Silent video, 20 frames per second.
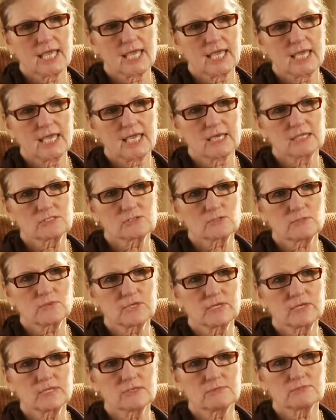and
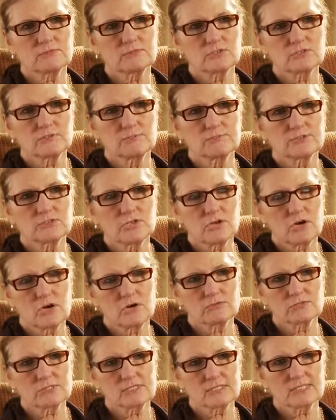we
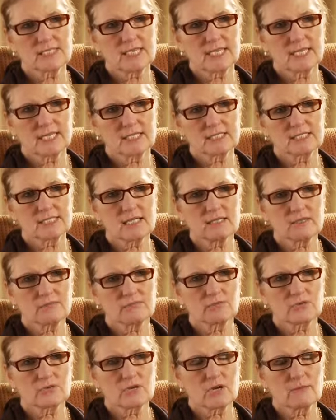chose to take a
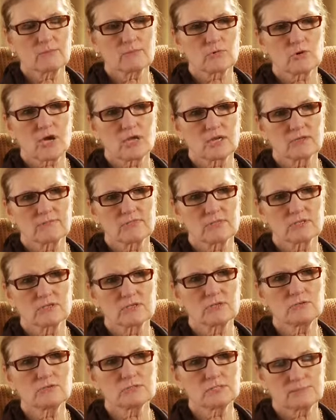telephone number out of the
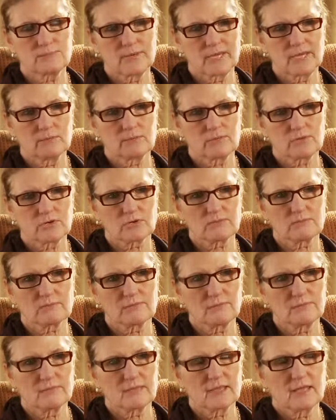newspaper.
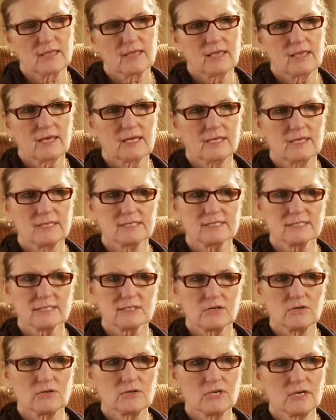And he
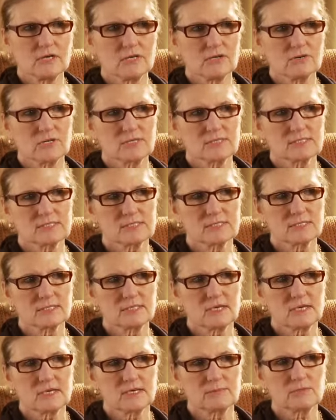said, okay,
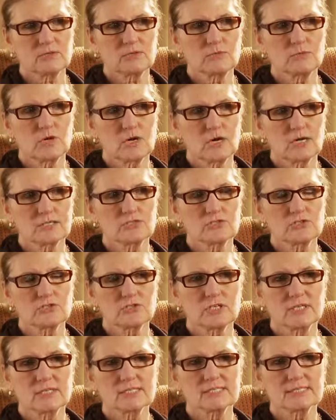Christy, I'm going to watch.
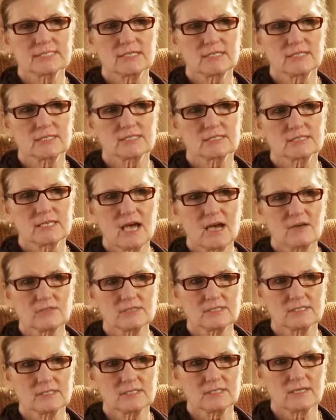You're going to sell this
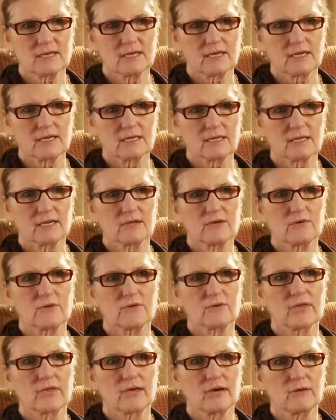house today. And I
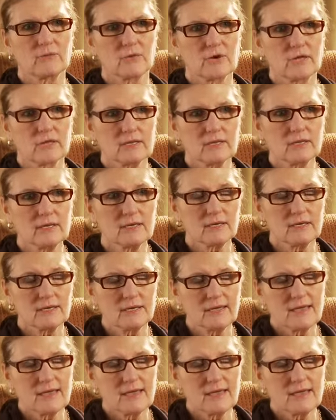go, yeah, really?